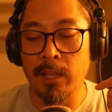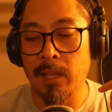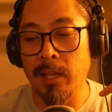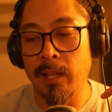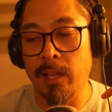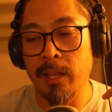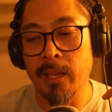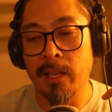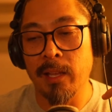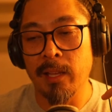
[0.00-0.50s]

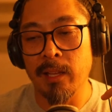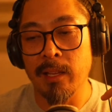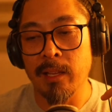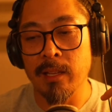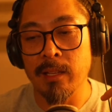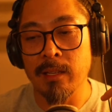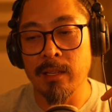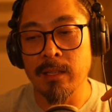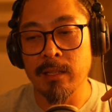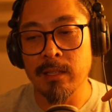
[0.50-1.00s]

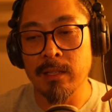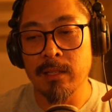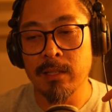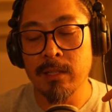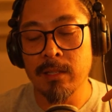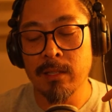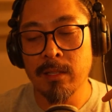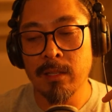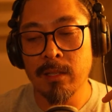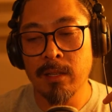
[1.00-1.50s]
and
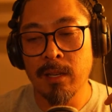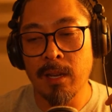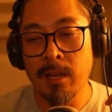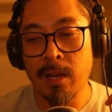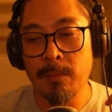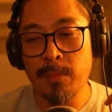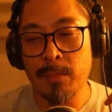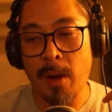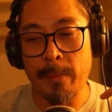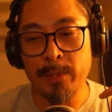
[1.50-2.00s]

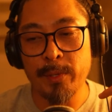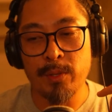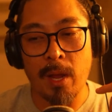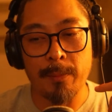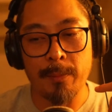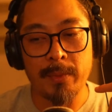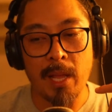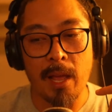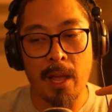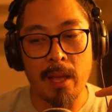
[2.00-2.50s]
probably
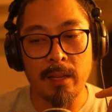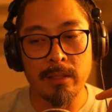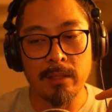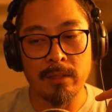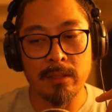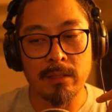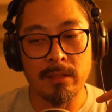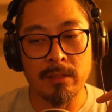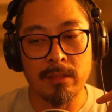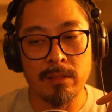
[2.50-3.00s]
drop that
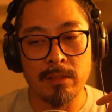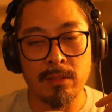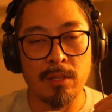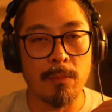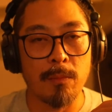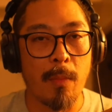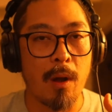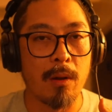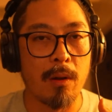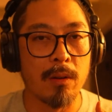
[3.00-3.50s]

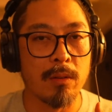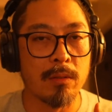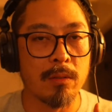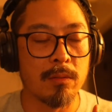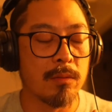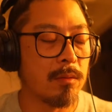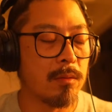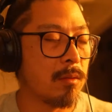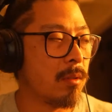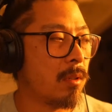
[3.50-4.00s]
tomorrow.
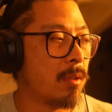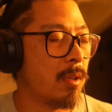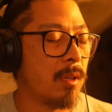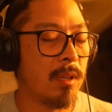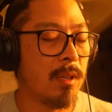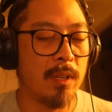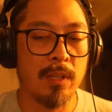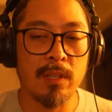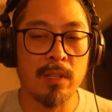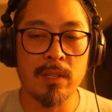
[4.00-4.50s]

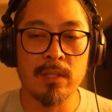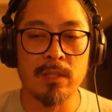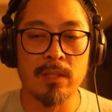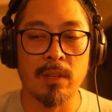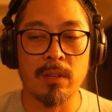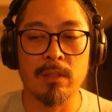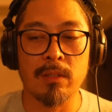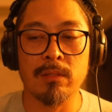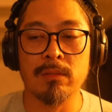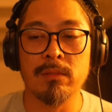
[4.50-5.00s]

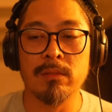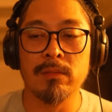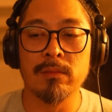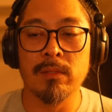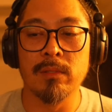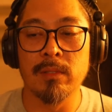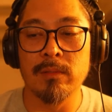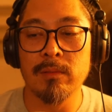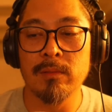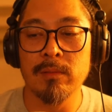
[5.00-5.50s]
So
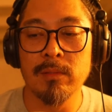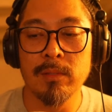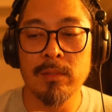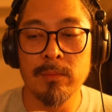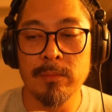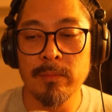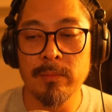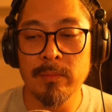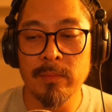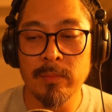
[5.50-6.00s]

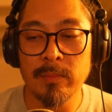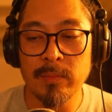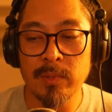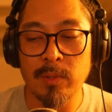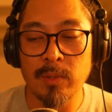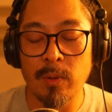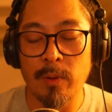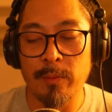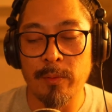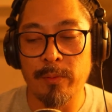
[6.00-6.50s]

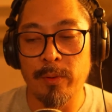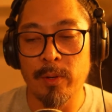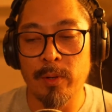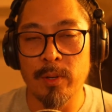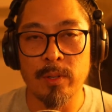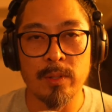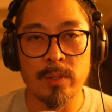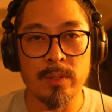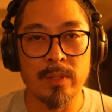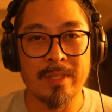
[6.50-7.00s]
if
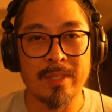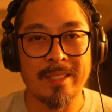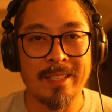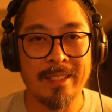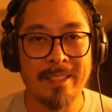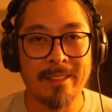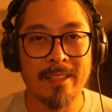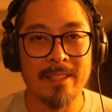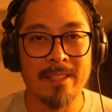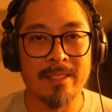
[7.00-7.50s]
you're
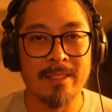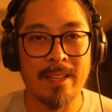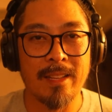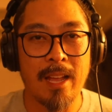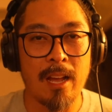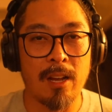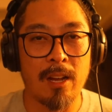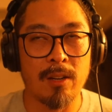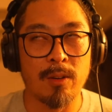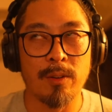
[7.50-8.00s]
seeing this
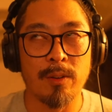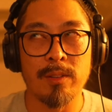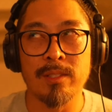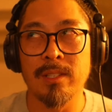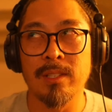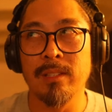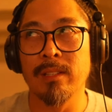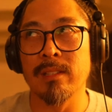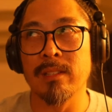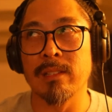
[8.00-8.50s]
now or you're
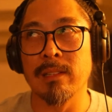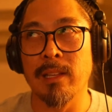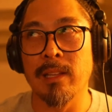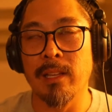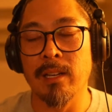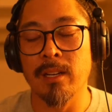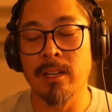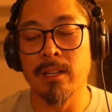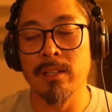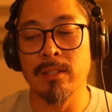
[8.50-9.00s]
seeing this
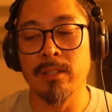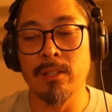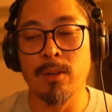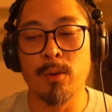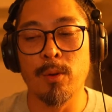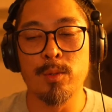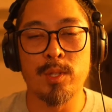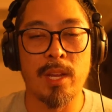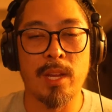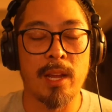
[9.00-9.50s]
later,
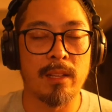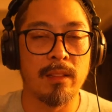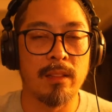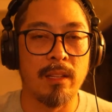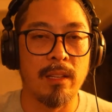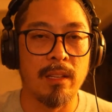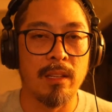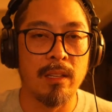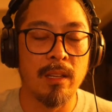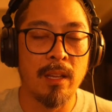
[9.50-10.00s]
go check
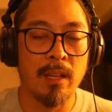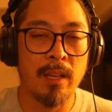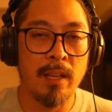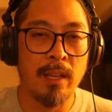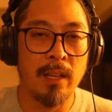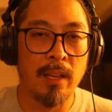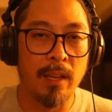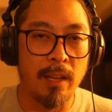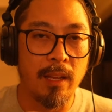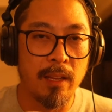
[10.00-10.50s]
the
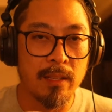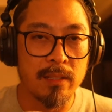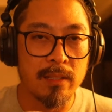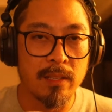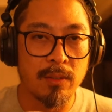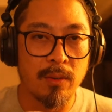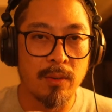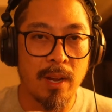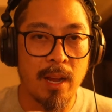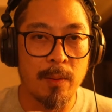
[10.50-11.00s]

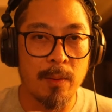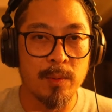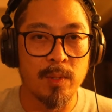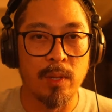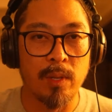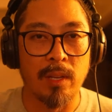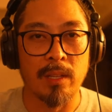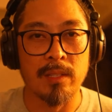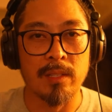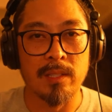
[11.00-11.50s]
Instagram so
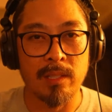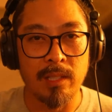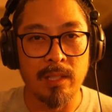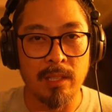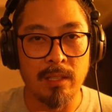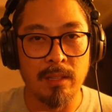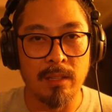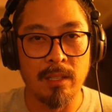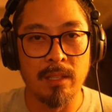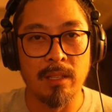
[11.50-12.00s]
you can
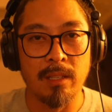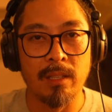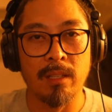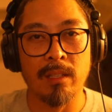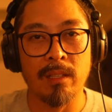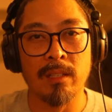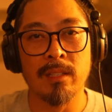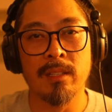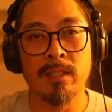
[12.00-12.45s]
see the